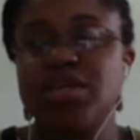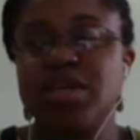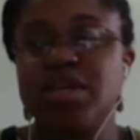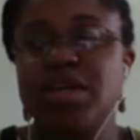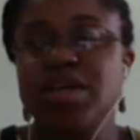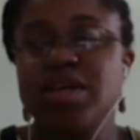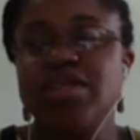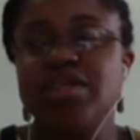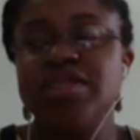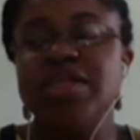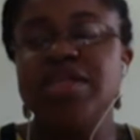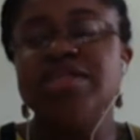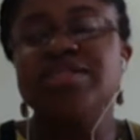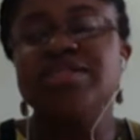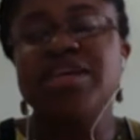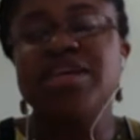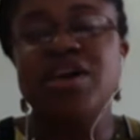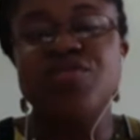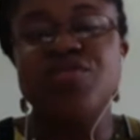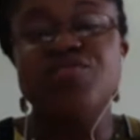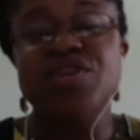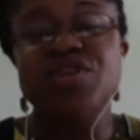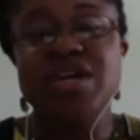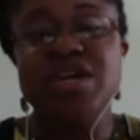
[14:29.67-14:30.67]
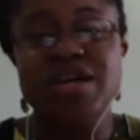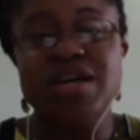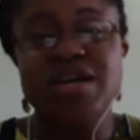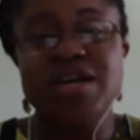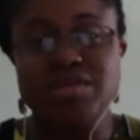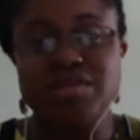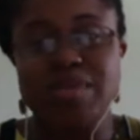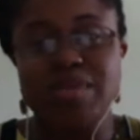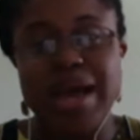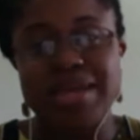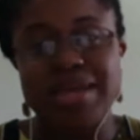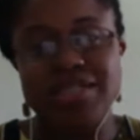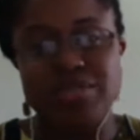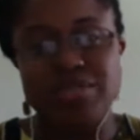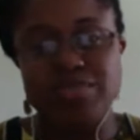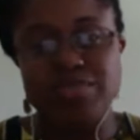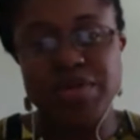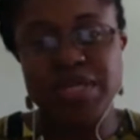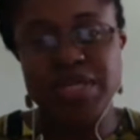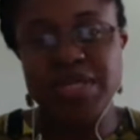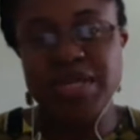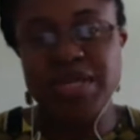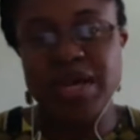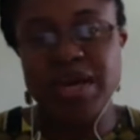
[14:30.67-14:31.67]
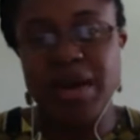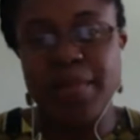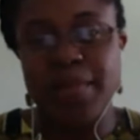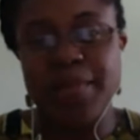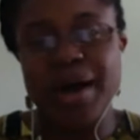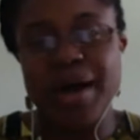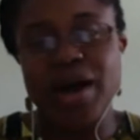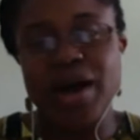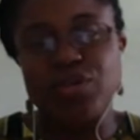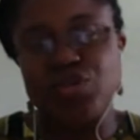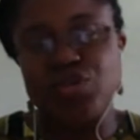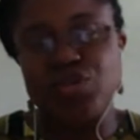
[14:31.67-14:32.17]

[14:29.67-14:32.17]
these careers might be about.